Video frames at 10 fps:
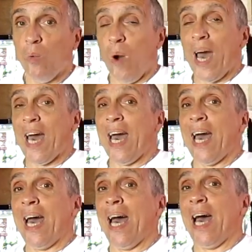
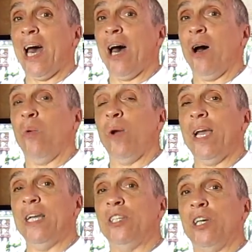Well,
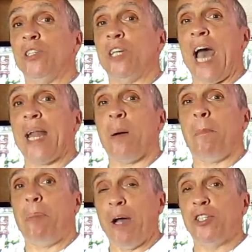we just had
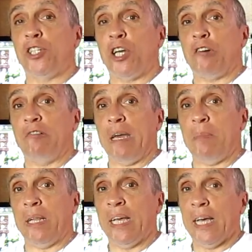a budget
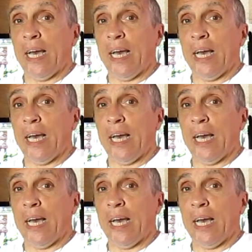agreement